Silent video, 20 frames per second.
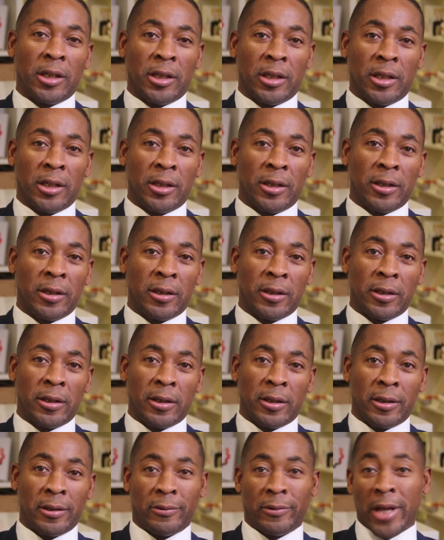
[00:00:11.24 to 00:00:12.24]
in
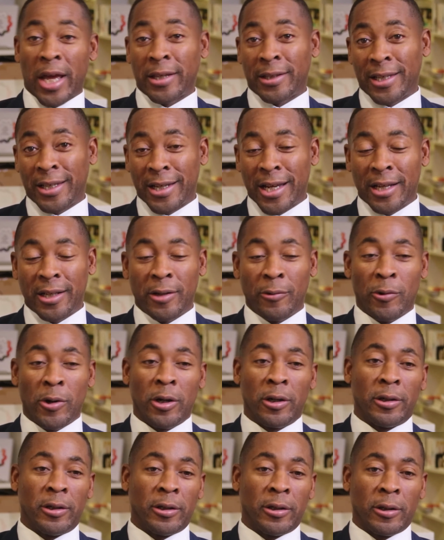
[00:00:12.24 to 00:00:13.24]

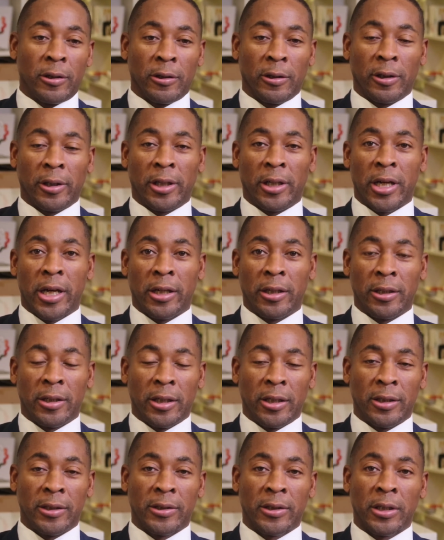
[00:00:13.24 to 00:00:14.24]
1991 and early
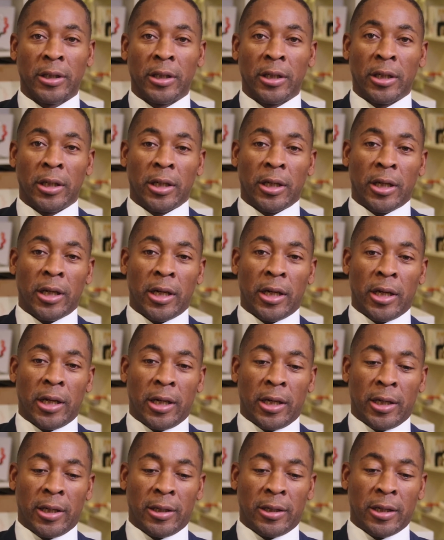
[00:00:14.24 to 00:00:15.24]
90s,
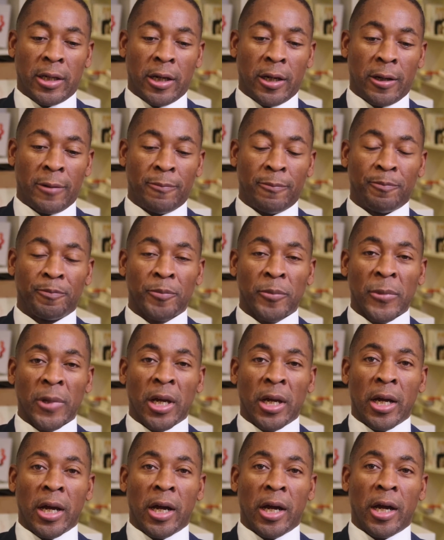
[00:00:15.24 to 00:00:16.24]
and um,
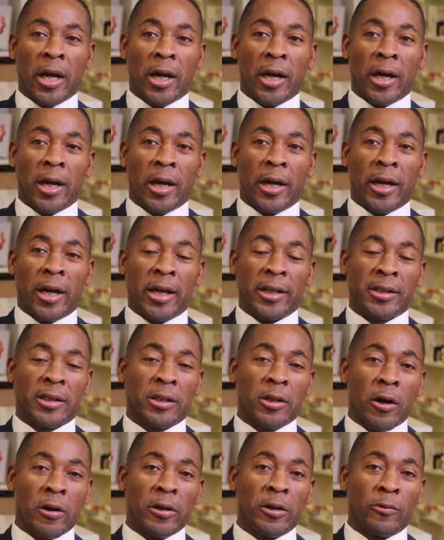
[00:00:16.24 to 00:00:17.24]
I
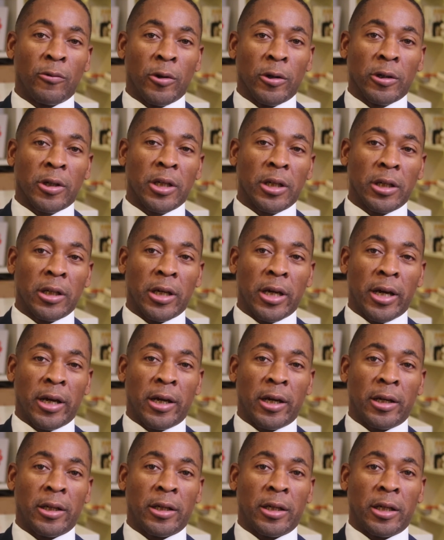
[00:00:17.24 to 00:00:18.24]
started working
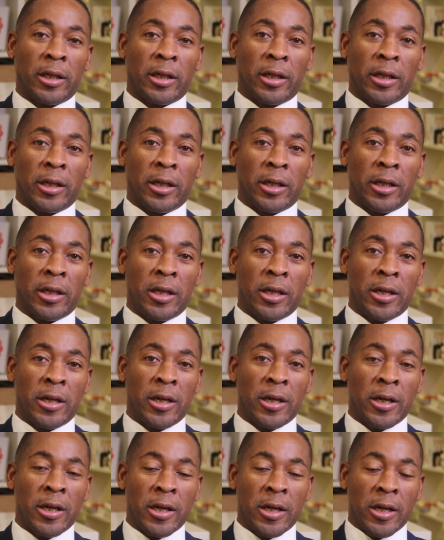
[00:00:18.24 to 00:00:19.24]
at
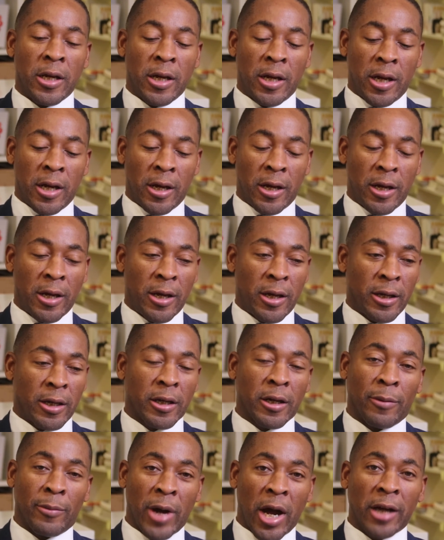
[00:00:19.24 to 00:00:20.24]
a, a
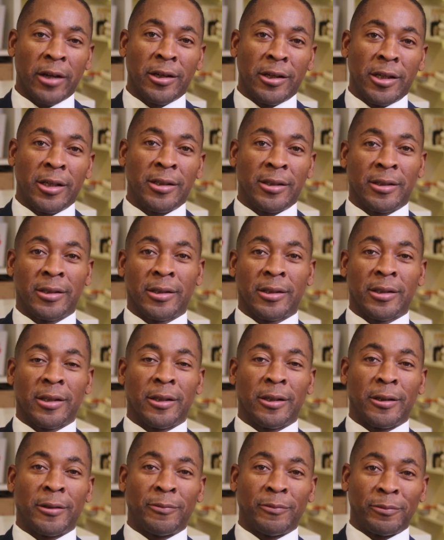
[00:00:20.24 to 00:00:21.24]
commodities
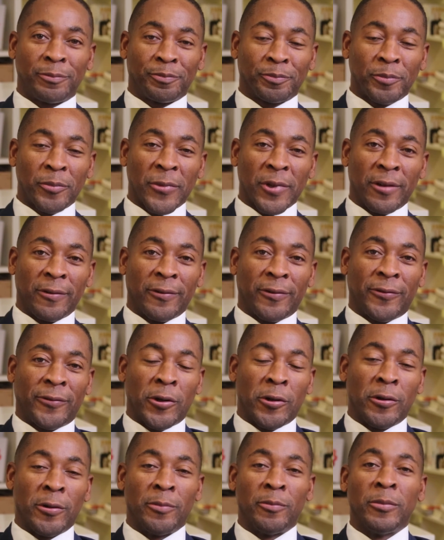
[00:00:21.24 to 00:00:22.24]
um,
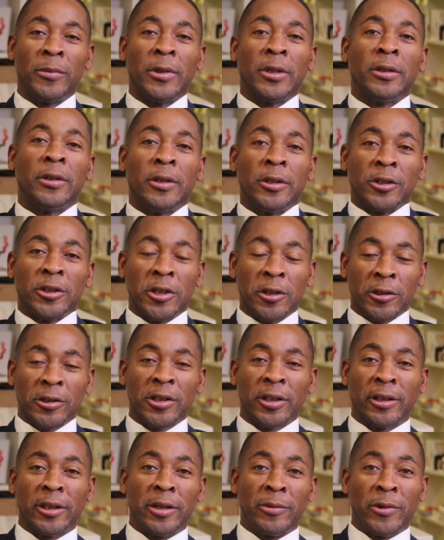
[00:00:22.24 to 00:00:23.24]
firm,
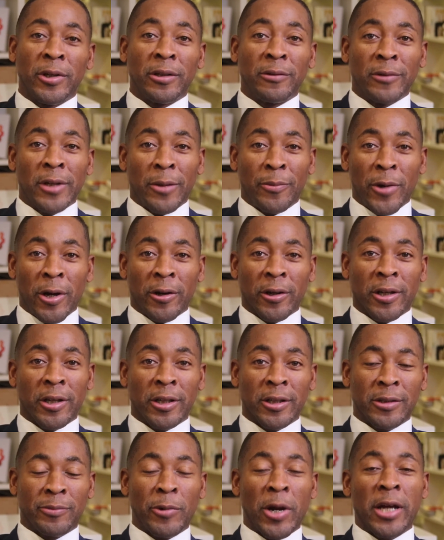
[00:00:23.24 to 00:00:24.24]
Shearson Lehman American
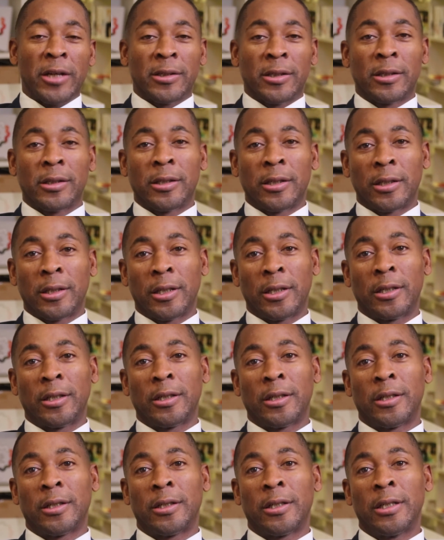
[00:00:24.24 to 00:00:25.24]
Express,
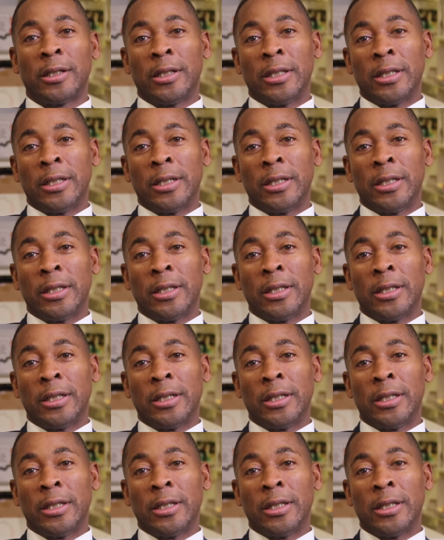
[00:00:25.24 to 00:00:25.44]
uh,